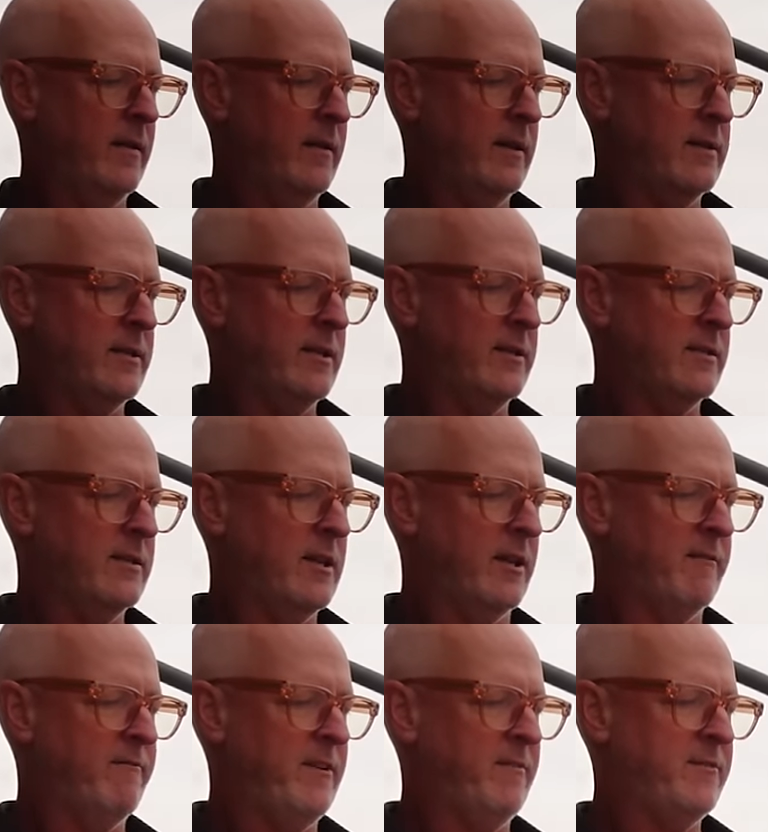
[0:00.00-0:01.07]
This is to
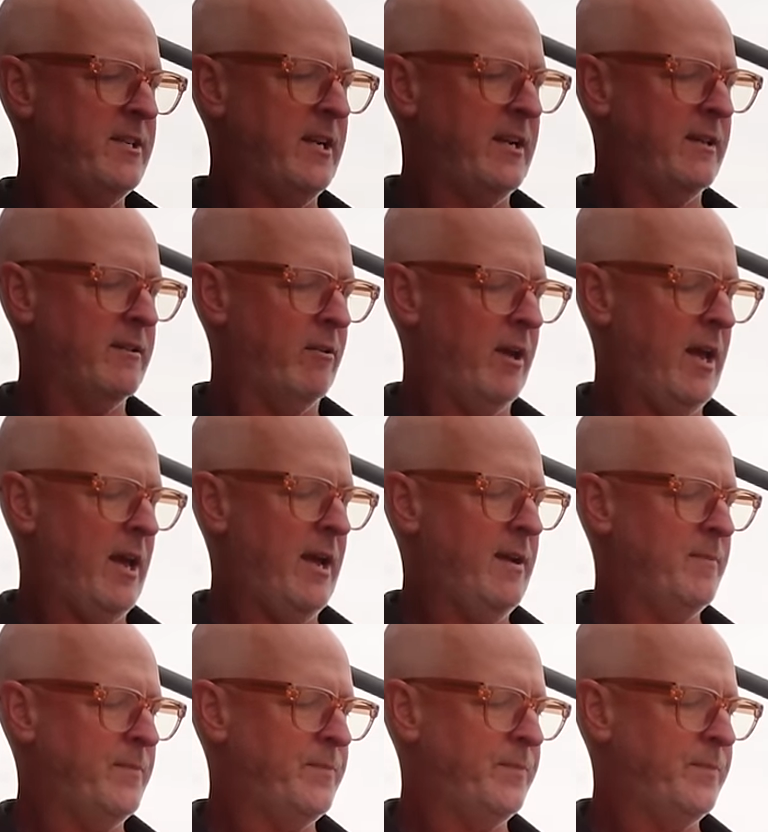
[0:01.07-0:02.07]
the 15th, okay?